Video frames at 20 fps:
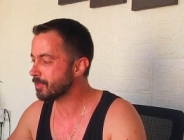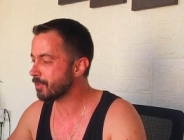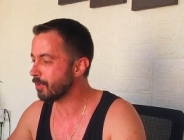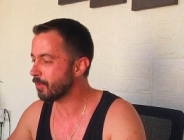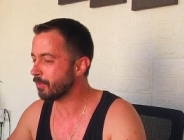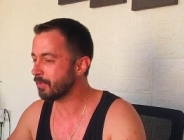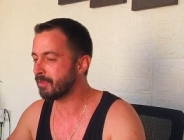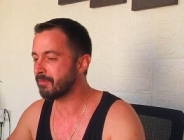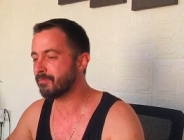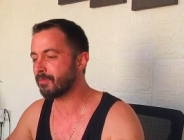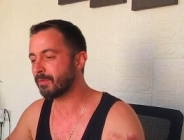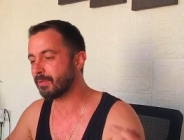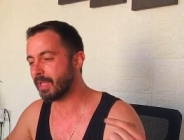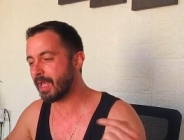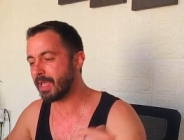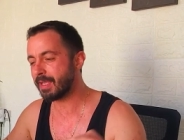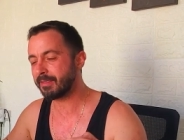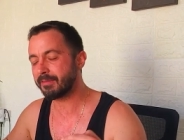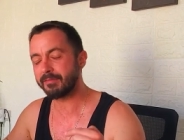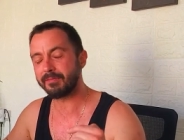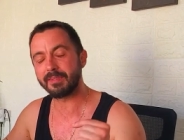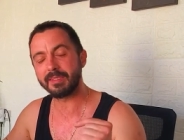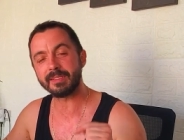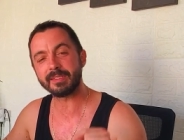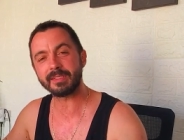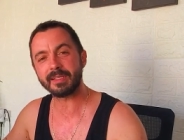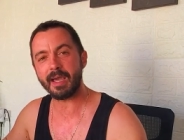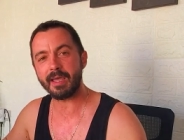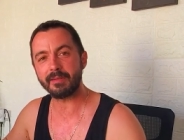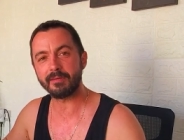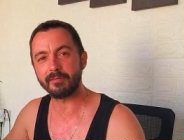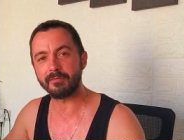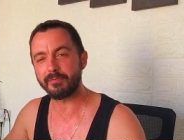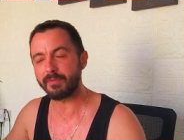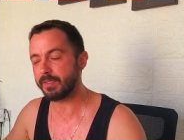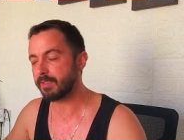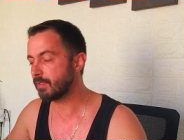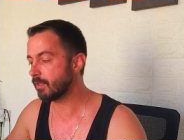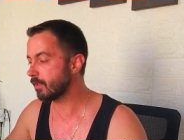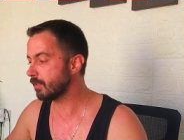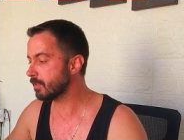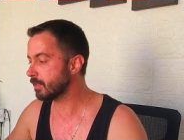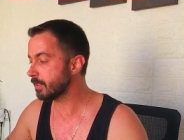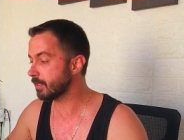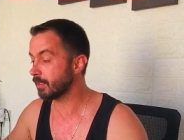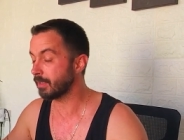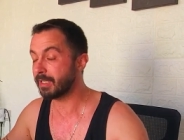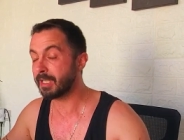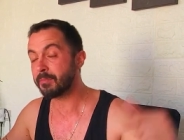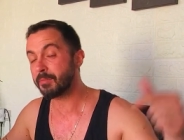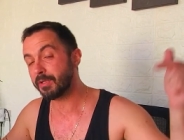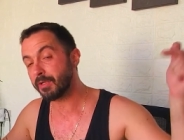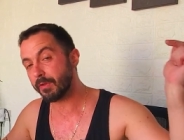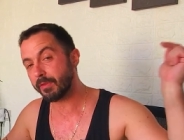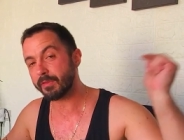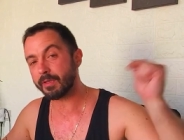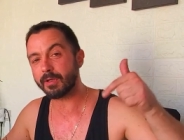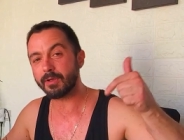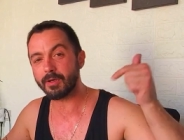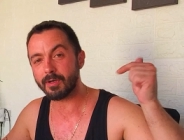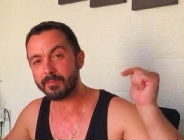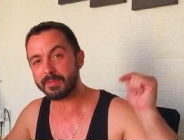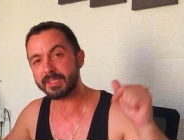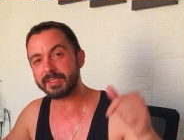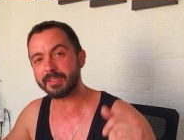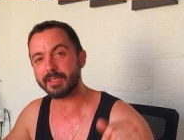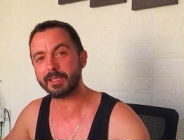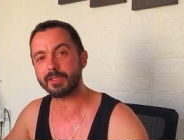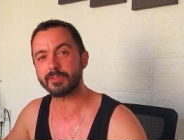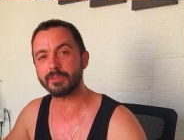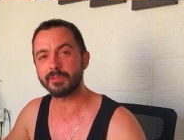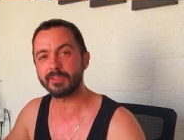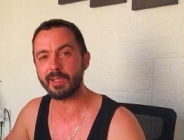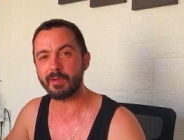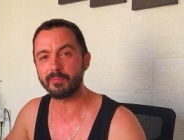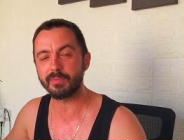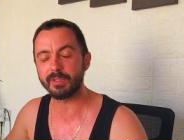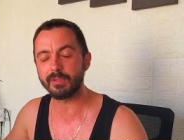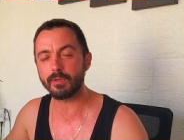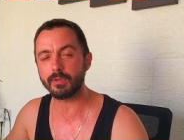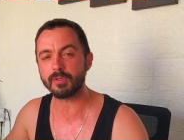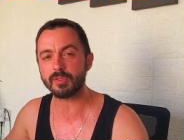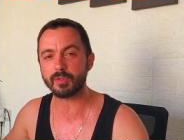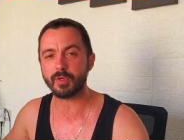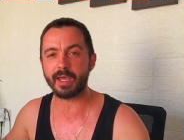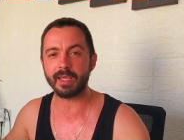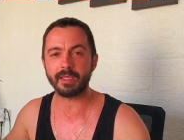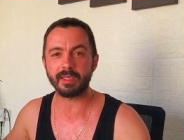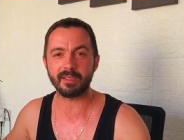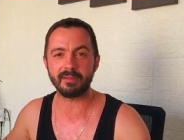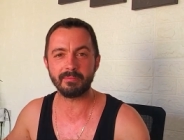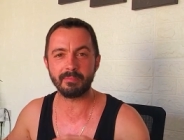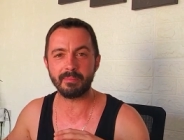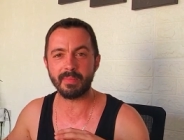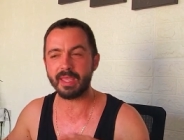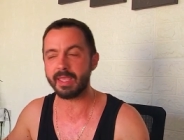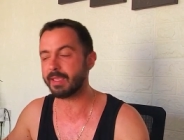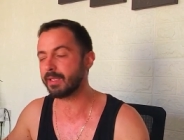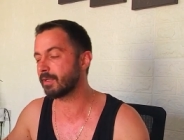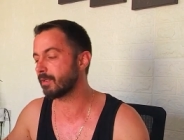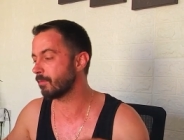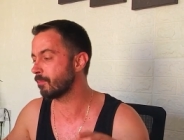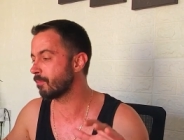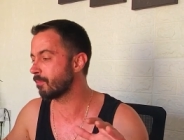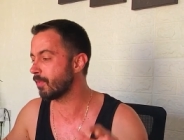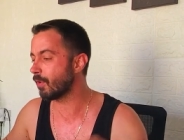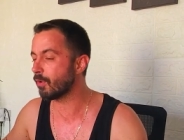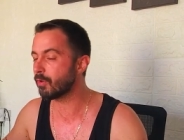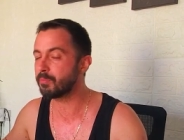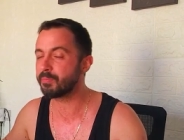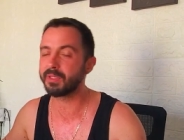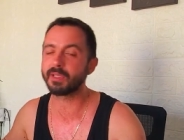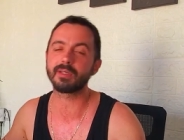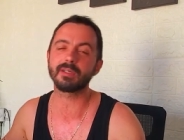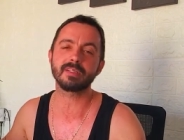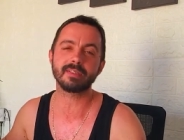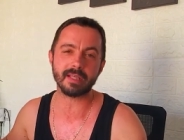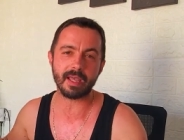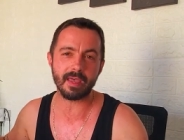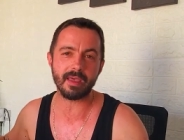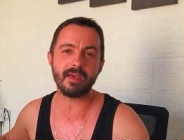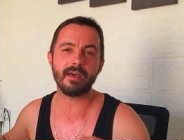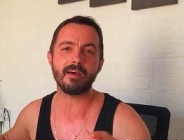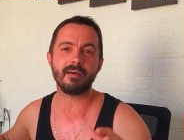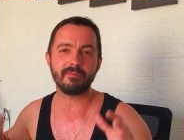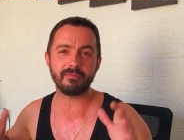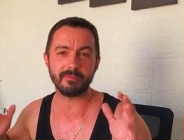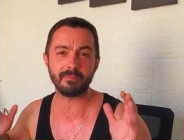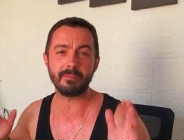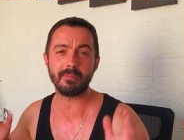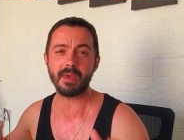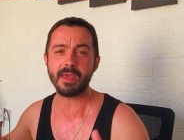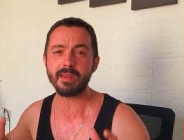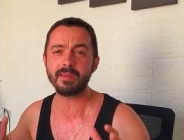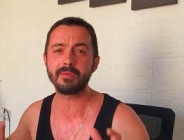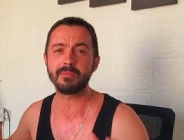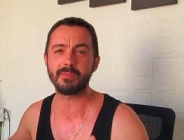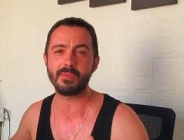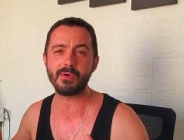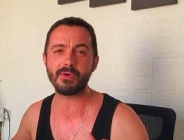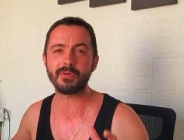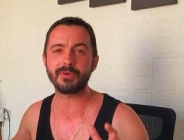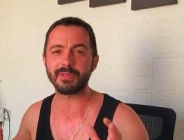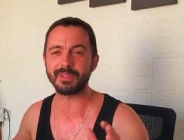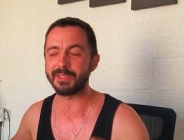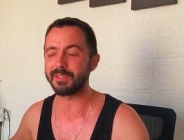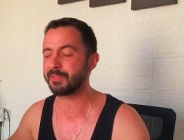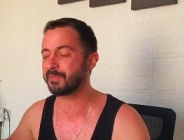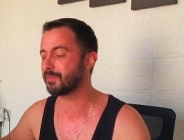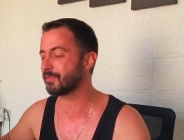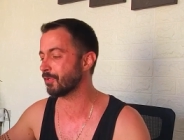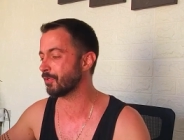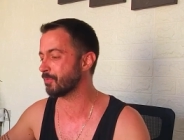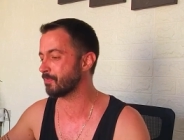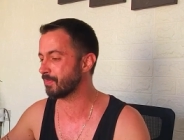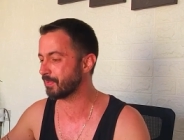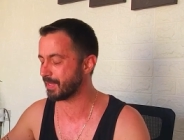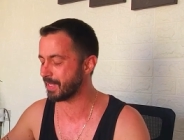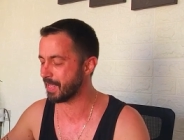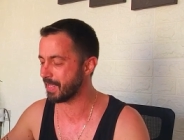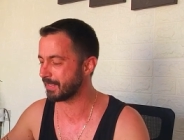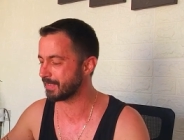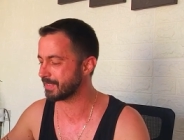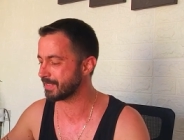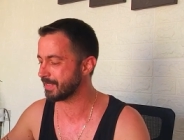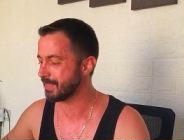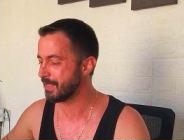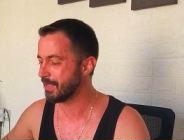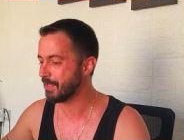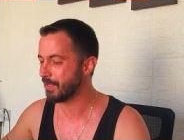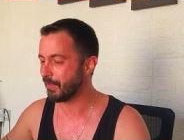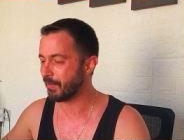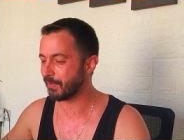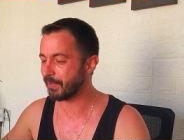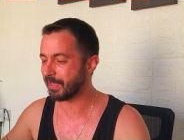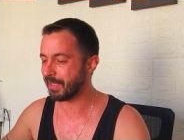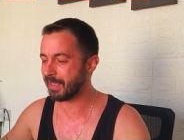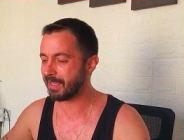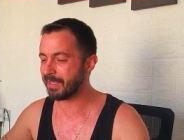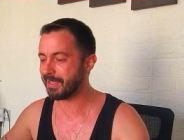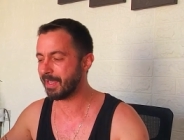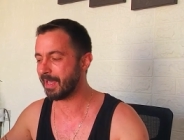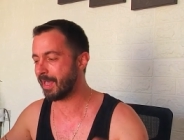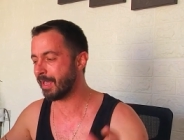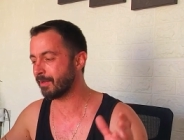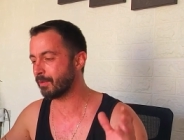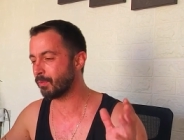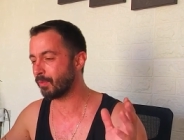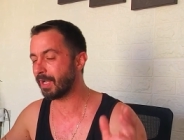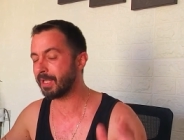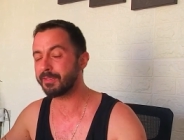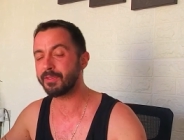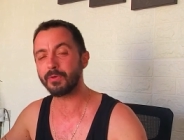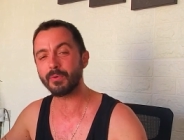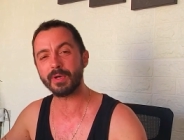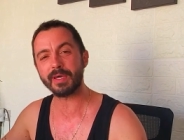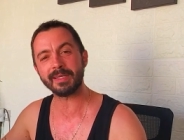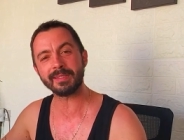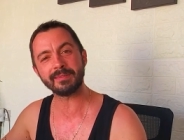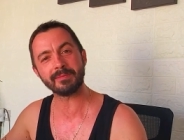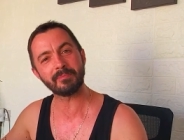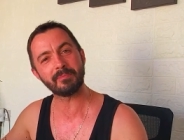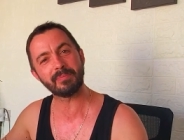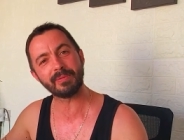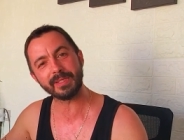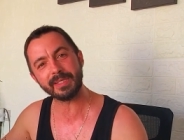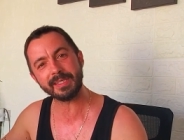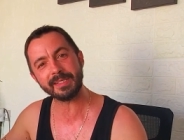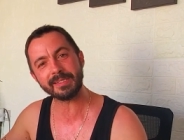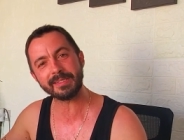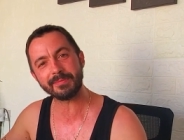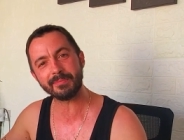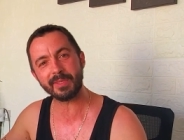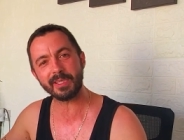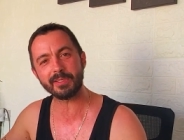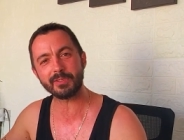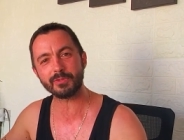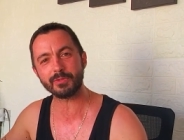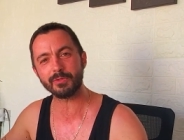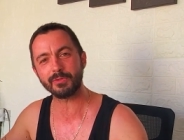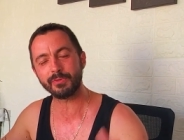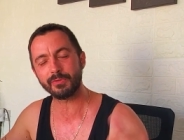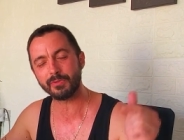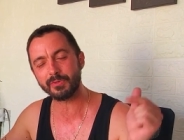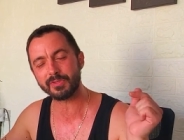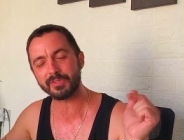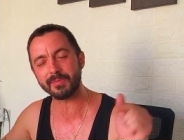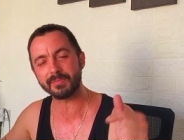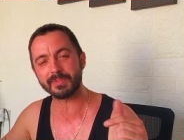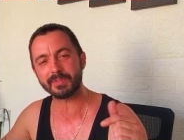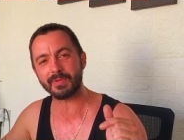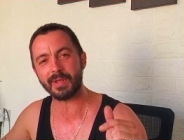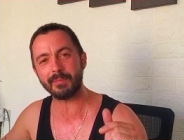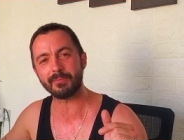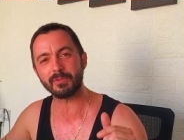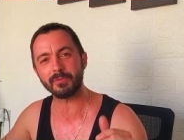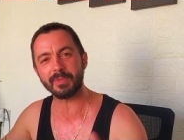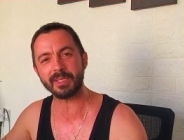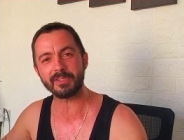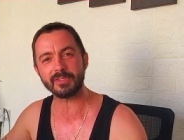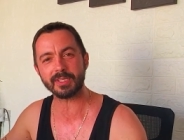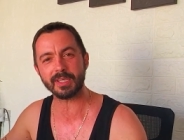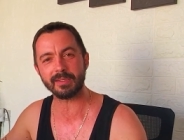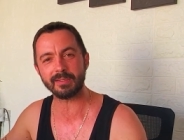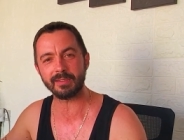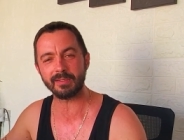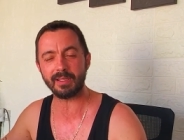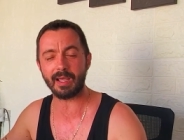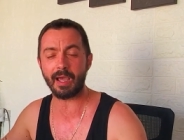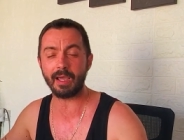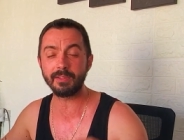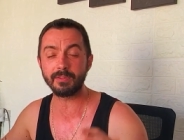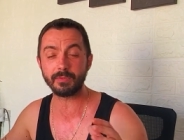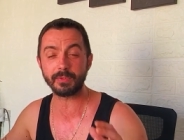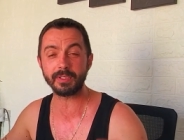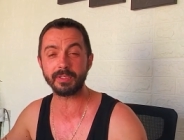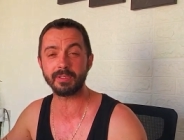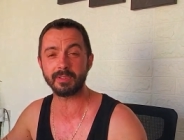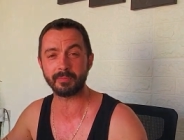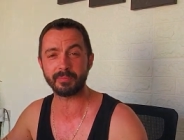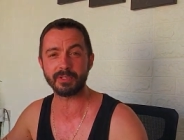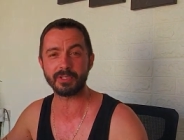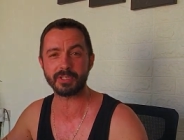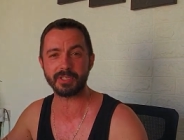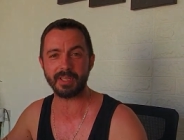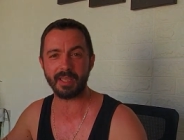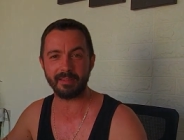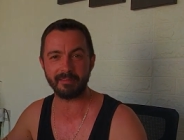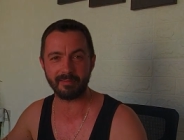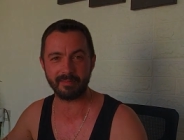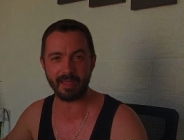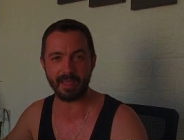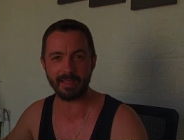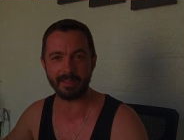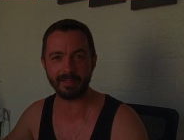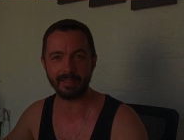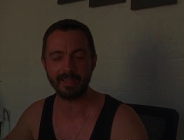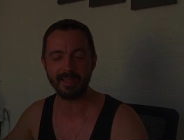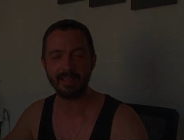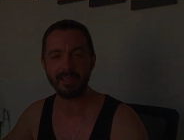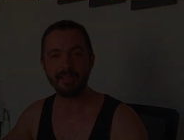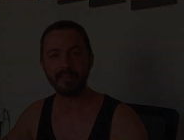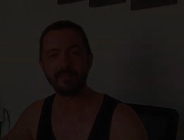So if you like these kind of videos, let me know in the comment section down below so I can make more, because I have many more indoor plants. Okay, and while you're at, please make sure to subscribe to my channel. I'd really appreciate that.